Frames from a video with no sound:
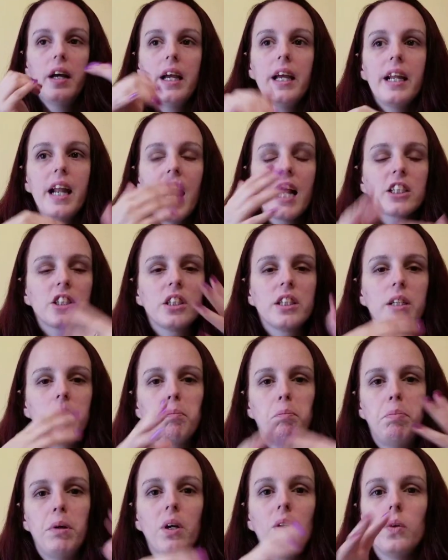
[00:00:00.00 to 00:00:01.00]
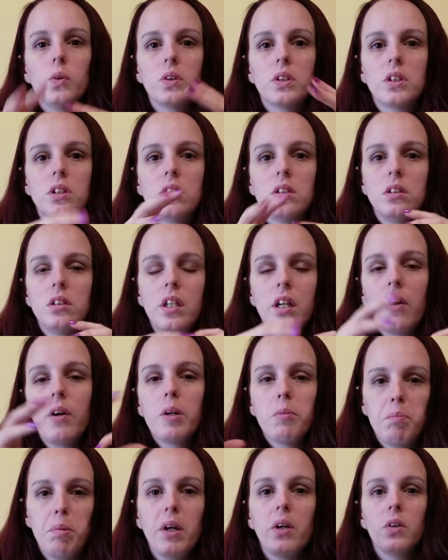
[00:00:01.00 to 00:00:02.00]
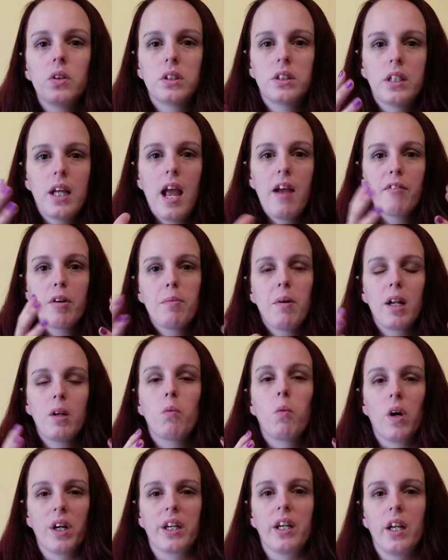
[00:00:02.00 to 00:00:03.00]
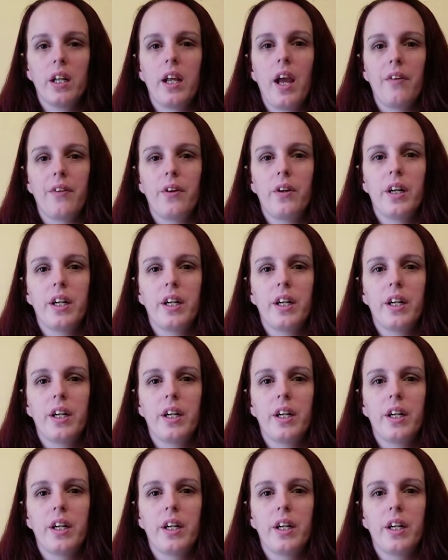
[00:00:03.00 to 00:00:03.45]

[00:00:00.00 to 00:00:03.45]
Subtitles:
it actually builds, it builds everybody working together,